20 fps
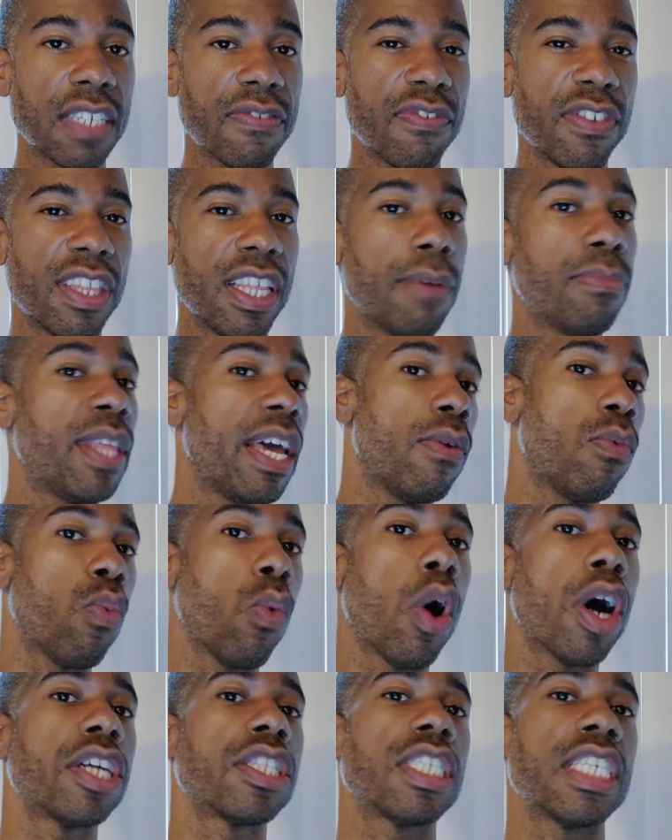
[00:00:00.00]
nice for them, they
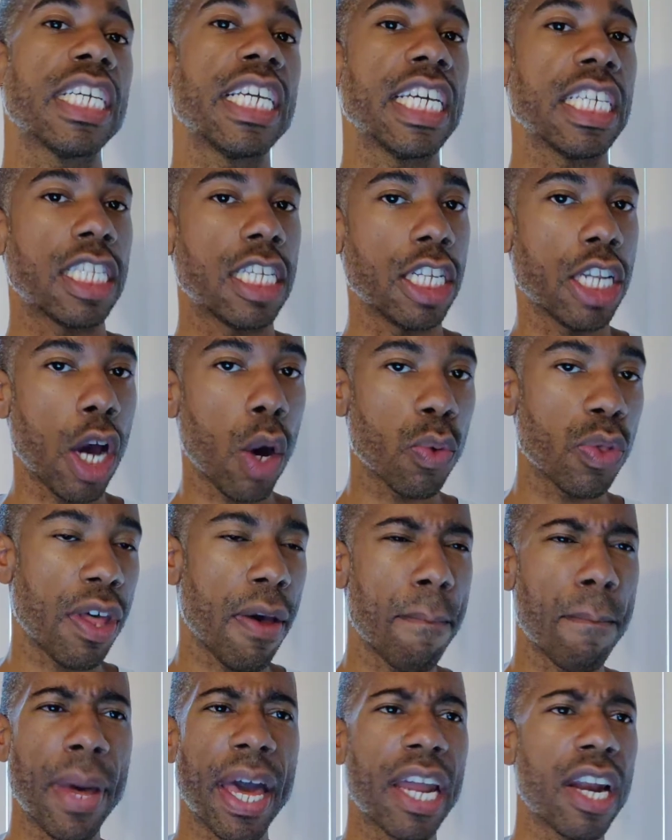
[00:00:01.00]
want to get to know
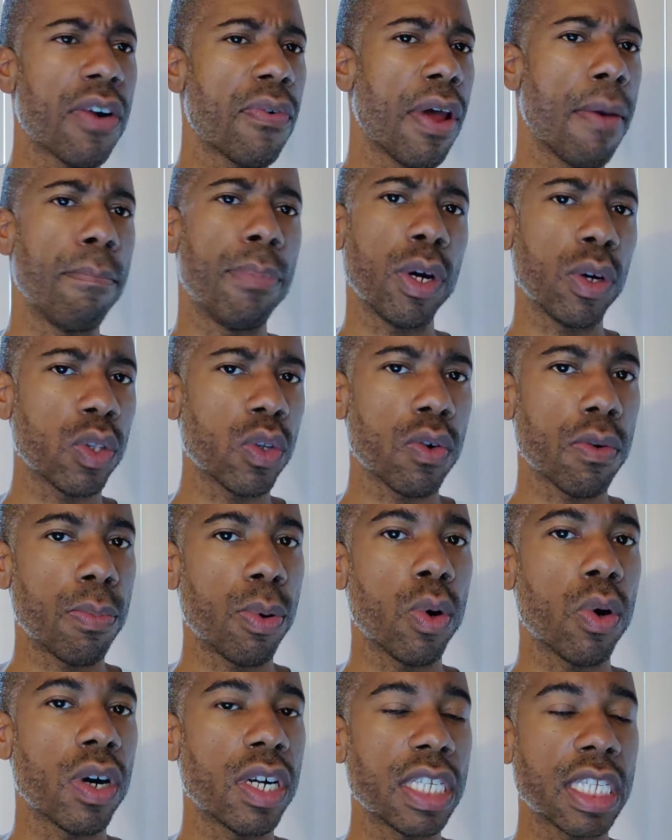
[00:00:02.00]
them better and build a
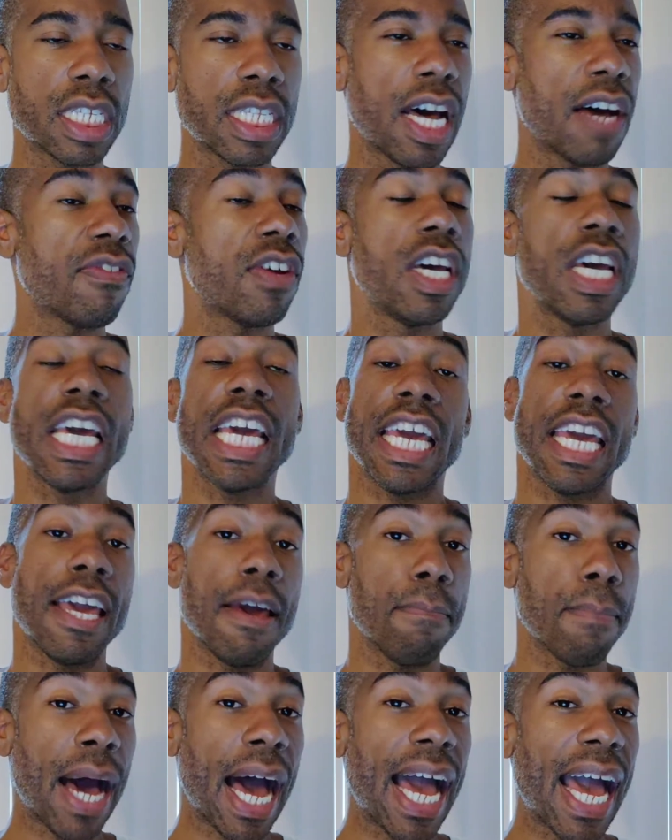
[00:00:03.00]
rapport and stuff.
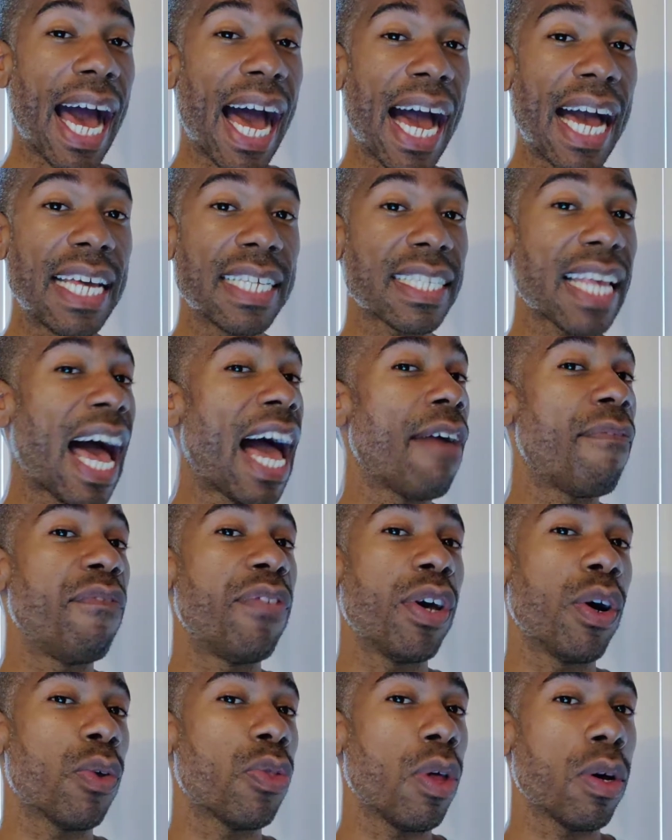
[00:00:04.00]
In my eyes, I
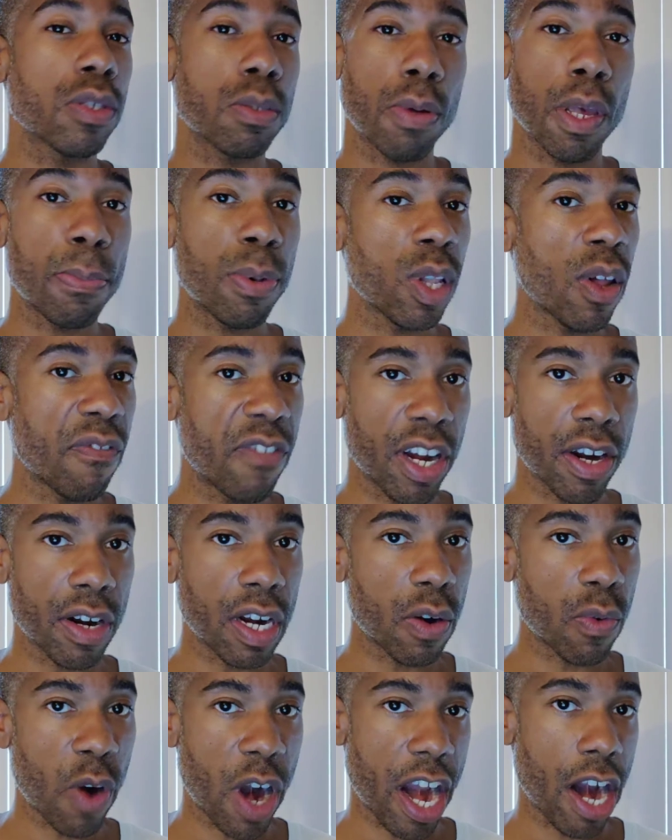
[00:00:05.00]
feel those people are
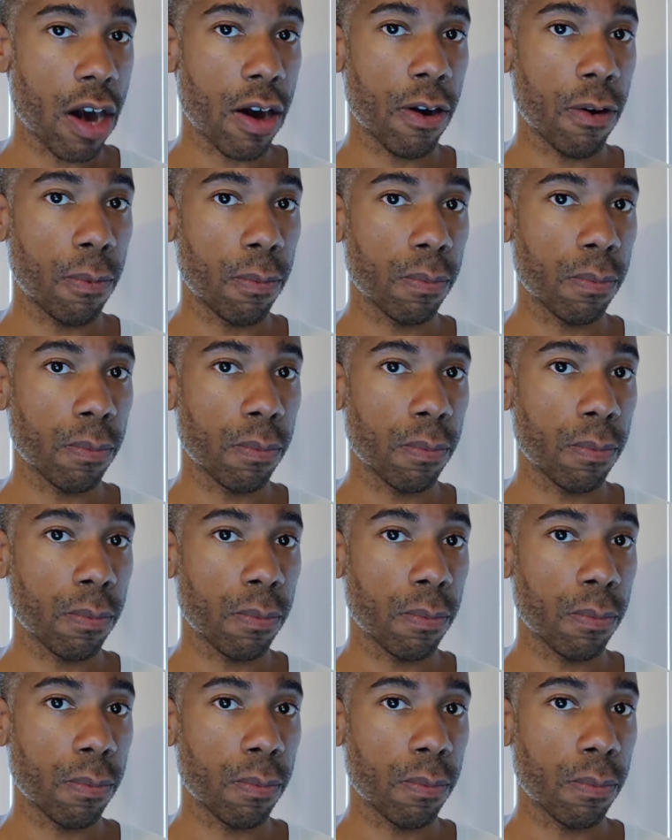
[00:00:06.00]
very rare.